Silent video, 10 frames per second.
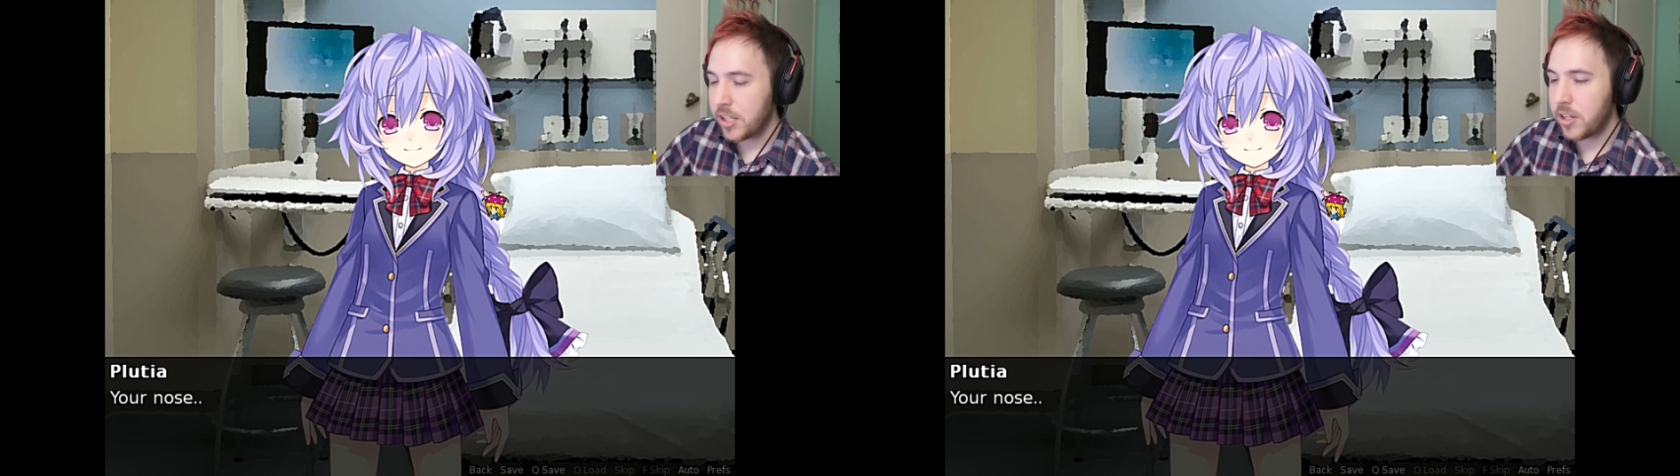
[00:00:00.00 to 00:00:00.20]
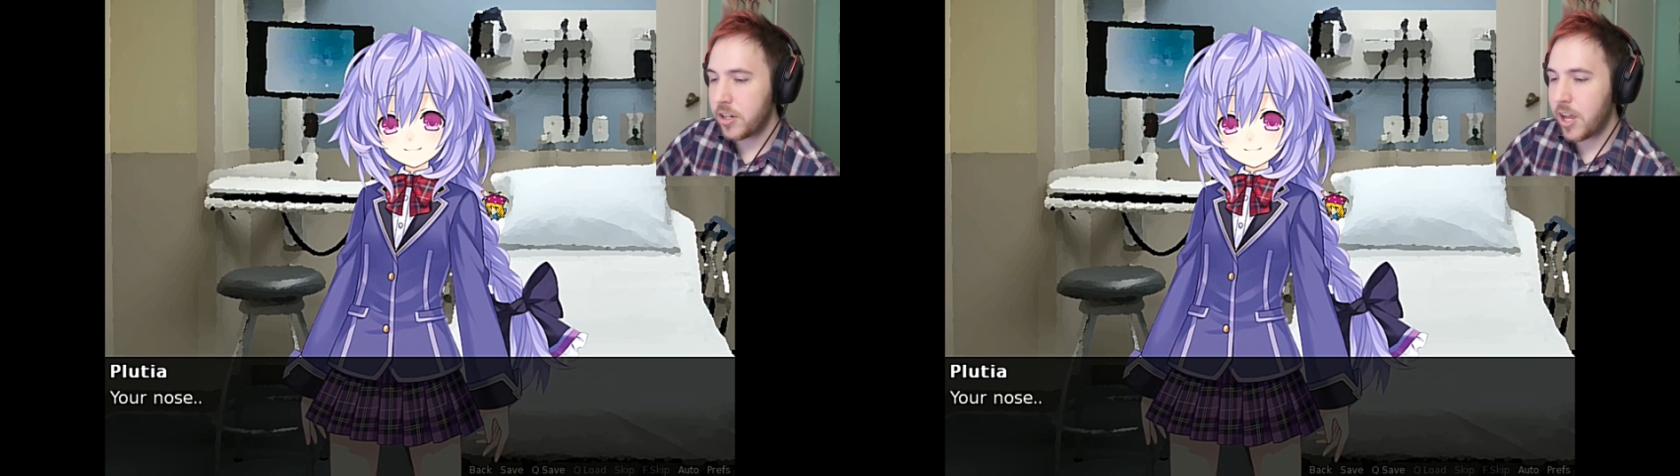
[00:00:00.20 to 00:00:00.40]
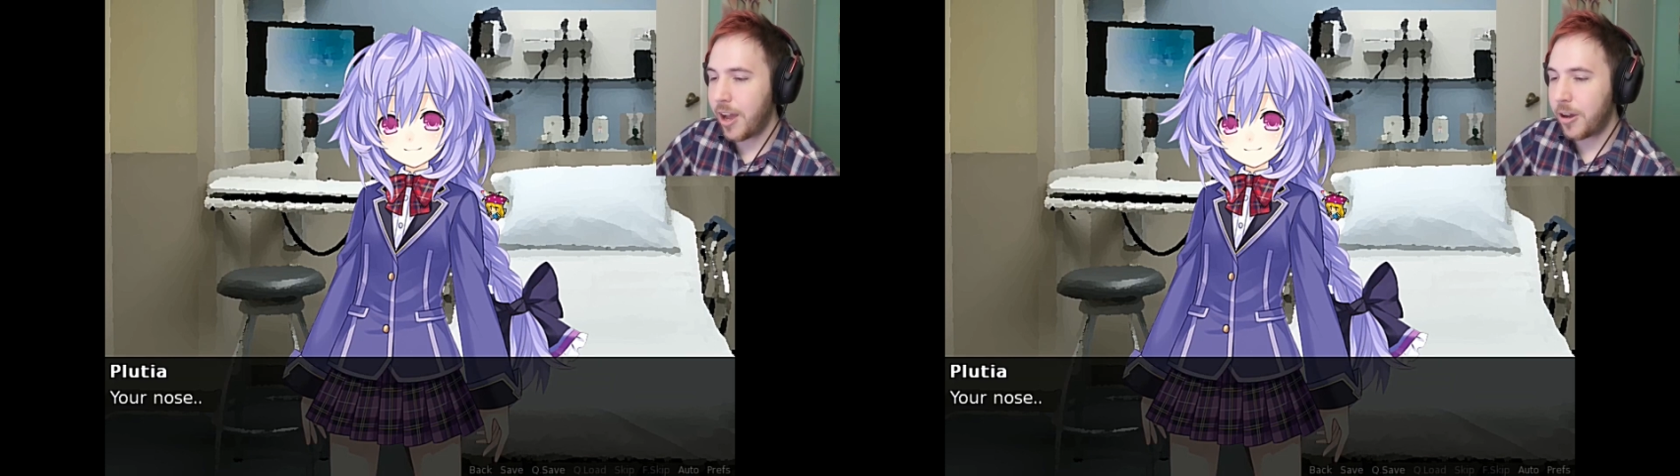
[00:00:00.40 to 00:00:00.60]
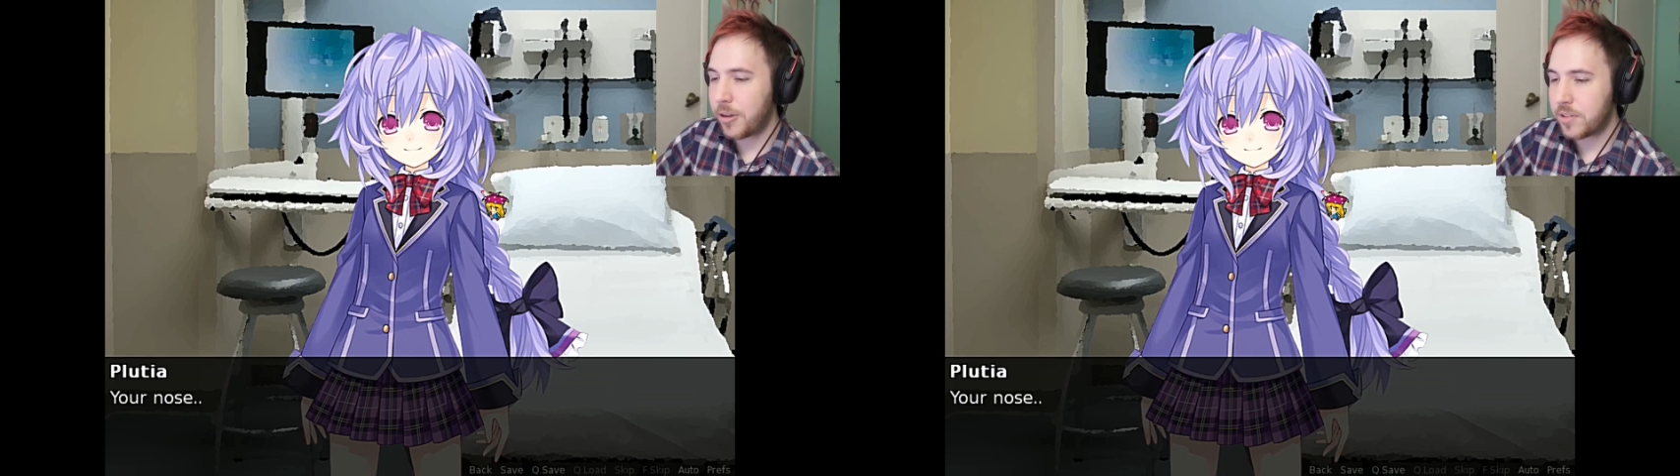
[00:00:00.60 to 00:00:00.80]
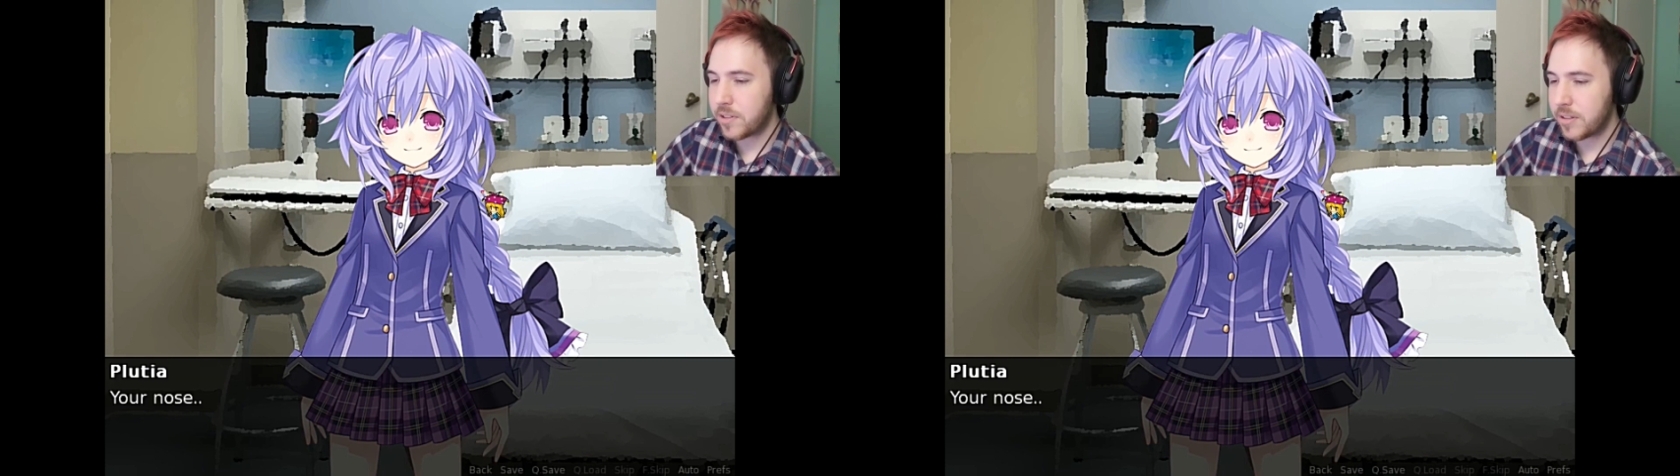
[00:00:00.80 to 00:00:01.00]
Your
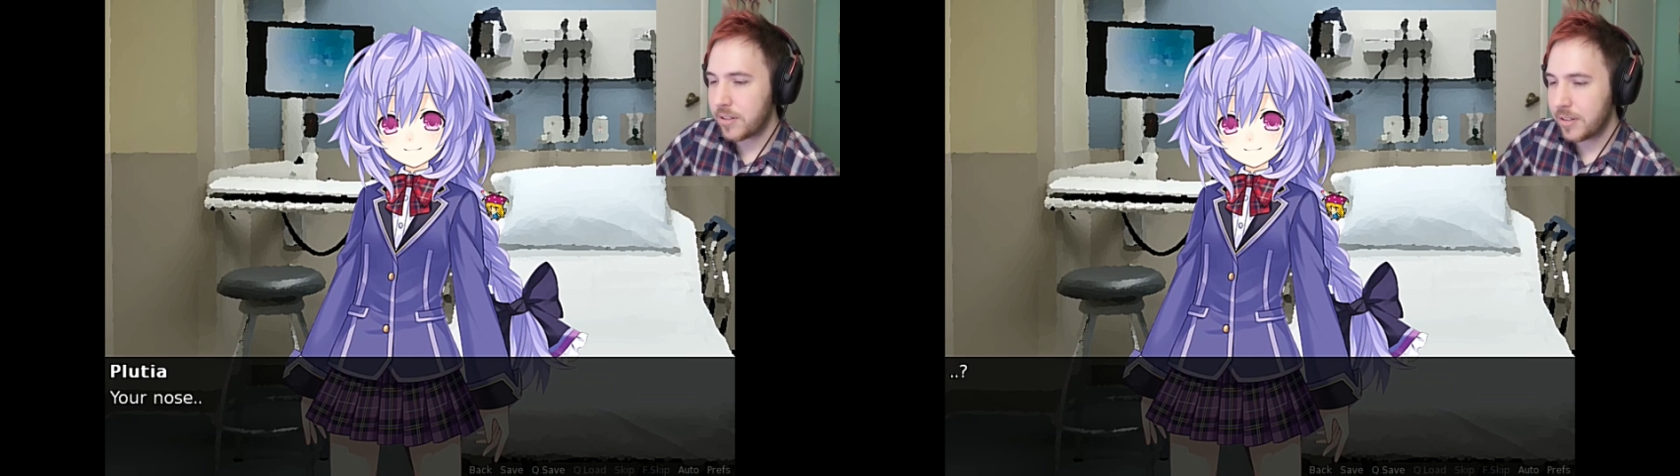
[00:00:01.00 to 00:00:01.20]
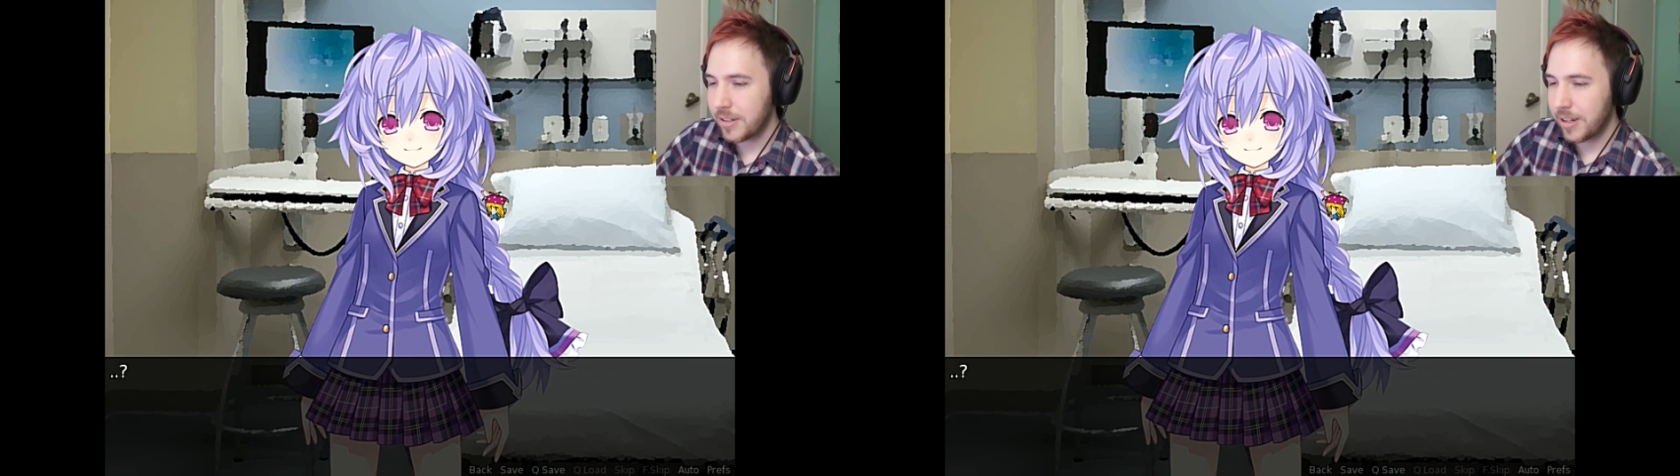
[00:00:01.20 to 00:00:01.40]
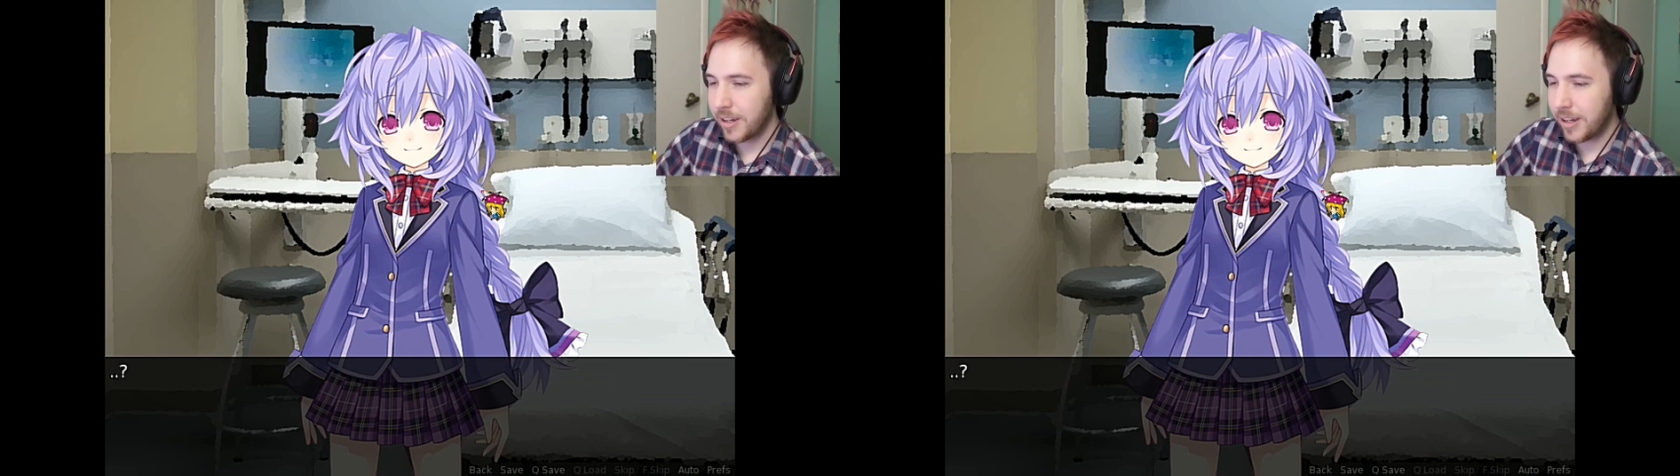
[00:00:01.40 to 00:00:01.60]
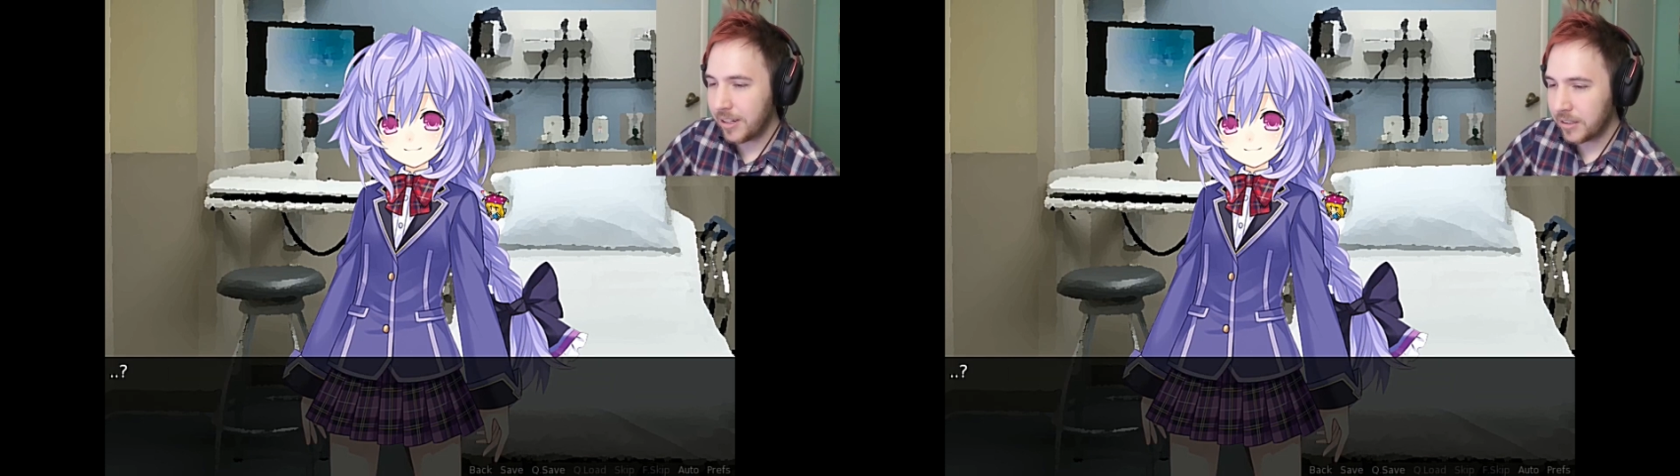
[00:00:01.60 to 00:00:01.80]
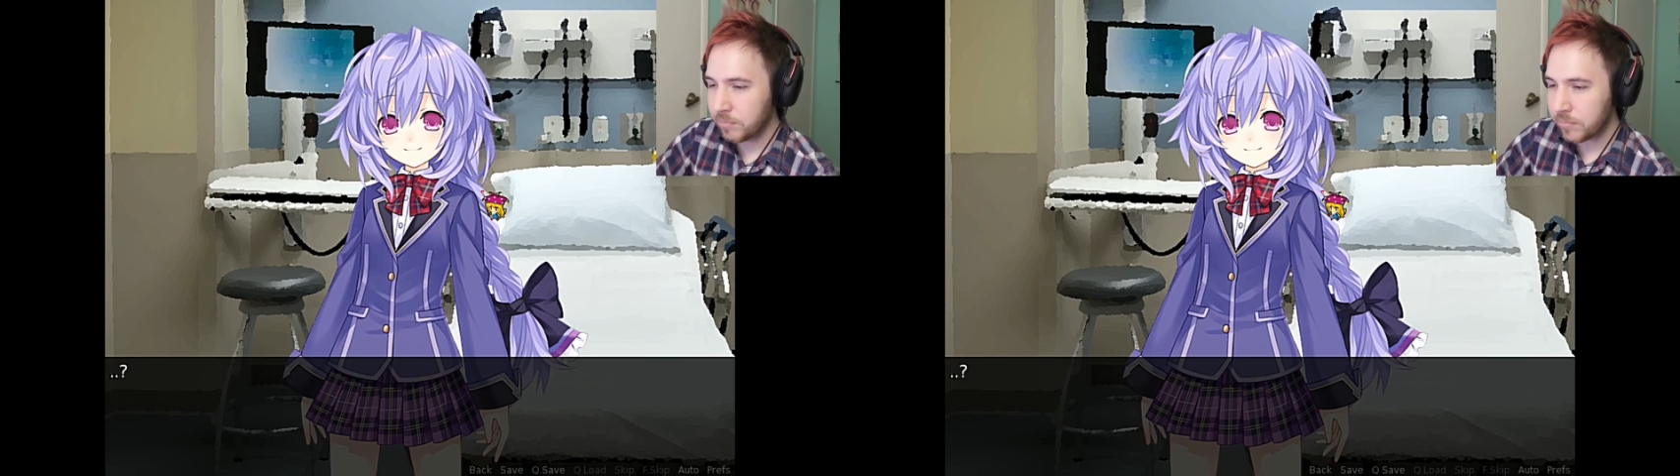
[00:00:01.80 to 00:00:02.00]
nose. Huh?